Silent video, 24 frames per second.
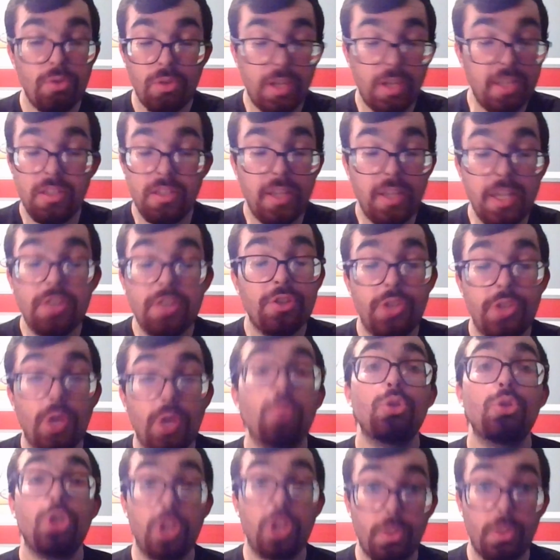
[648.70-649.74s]
is no
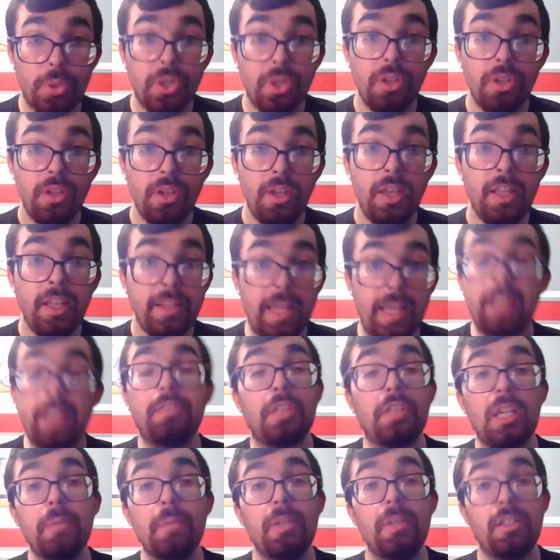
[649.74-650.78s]
joke. That
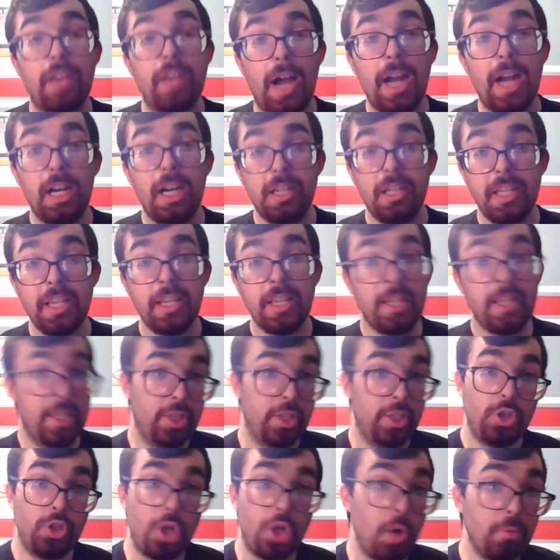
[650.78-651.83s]
team entirely is
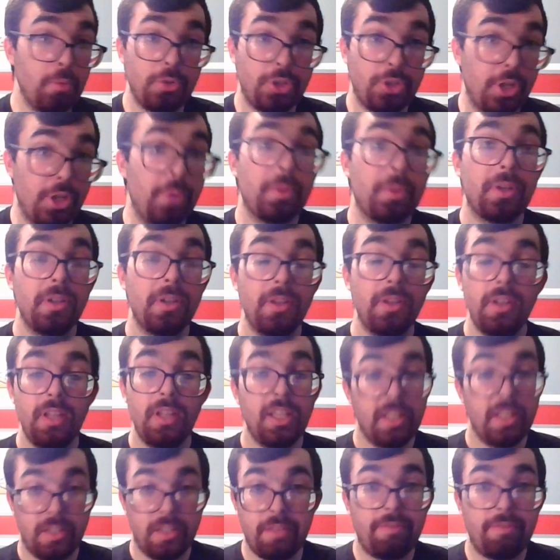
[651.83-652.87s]
no joke.
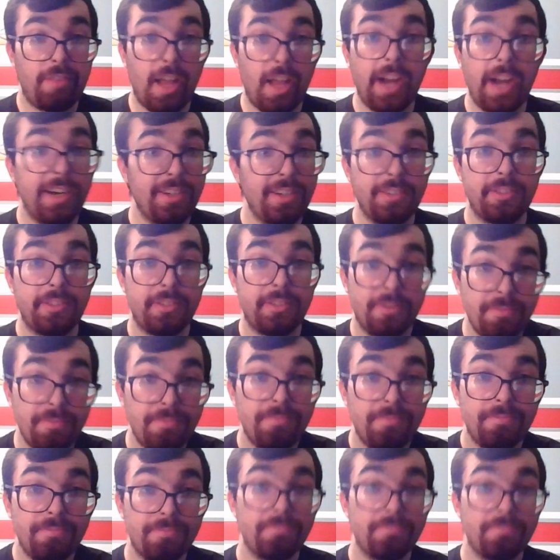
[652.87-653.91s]
The Flyers
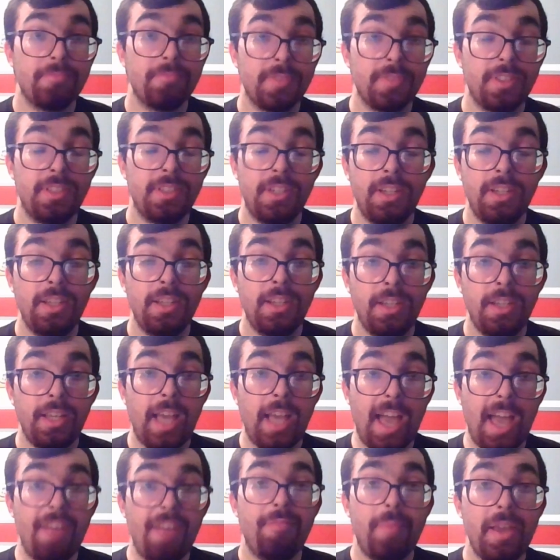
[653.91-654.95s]

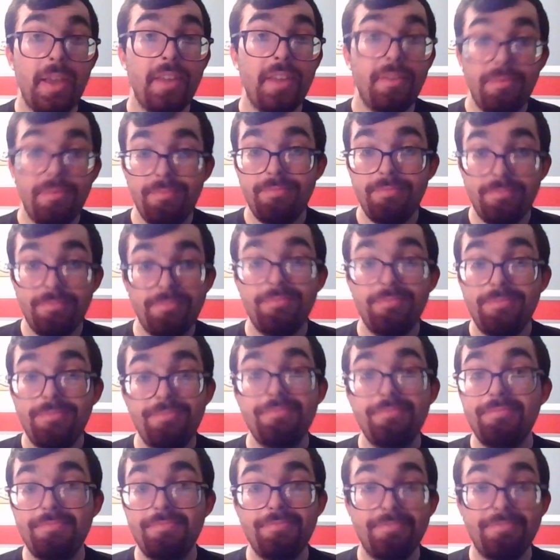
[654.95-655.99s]
have been
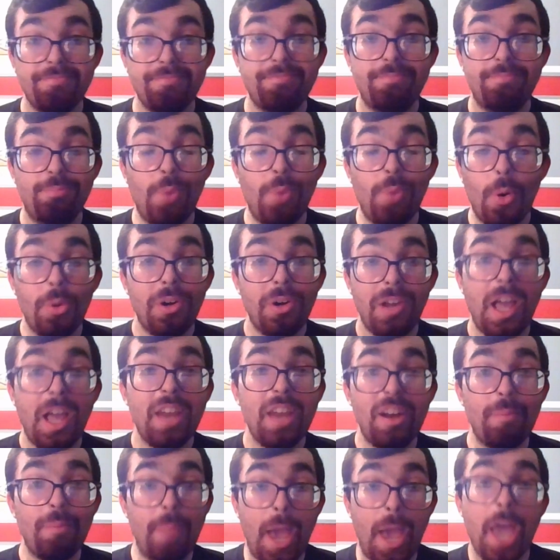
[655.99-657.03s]
borderline a
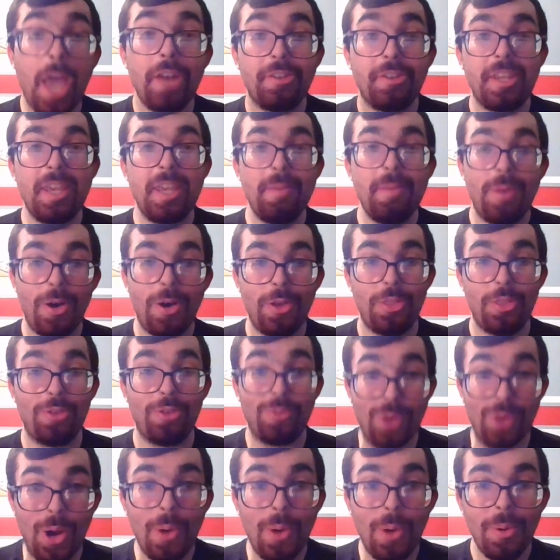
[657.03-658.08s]
bad team on the
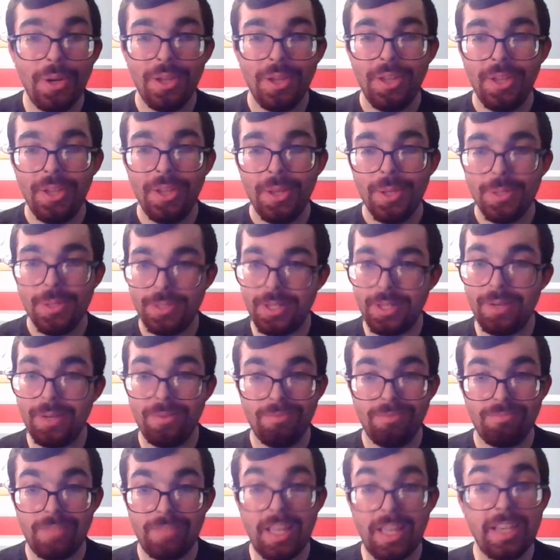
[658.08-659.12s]
road so
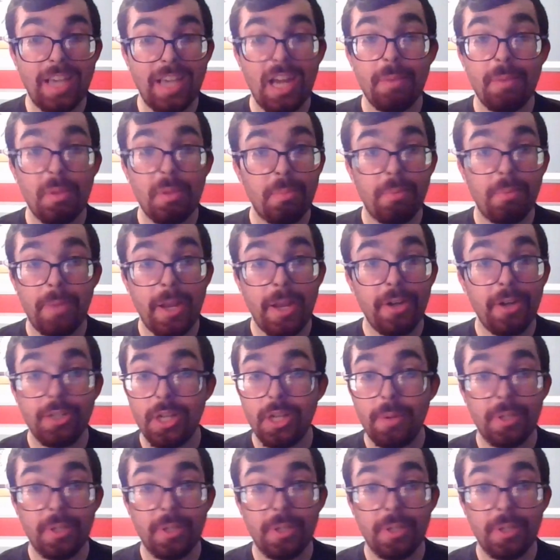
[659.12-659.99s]
they got to be prepared going